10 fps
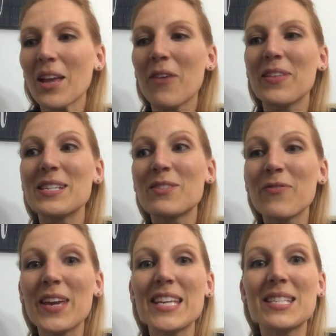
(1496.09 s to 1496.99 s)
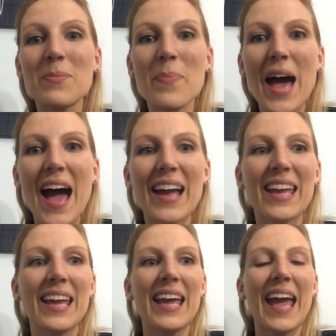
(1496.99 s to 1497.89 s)
of these feasts back
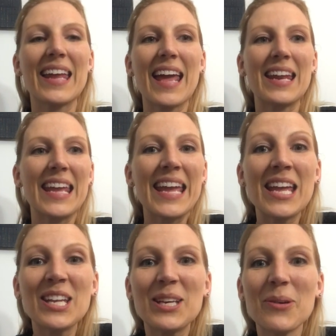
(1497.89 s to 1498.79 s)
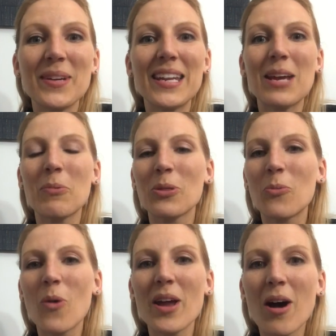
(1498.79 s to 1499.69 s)
and, and in unity with
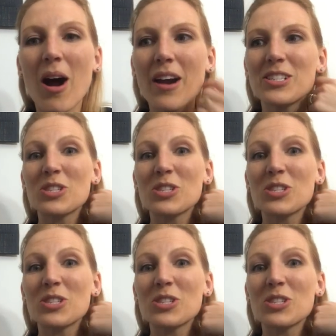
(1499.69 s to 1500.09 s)
one heart,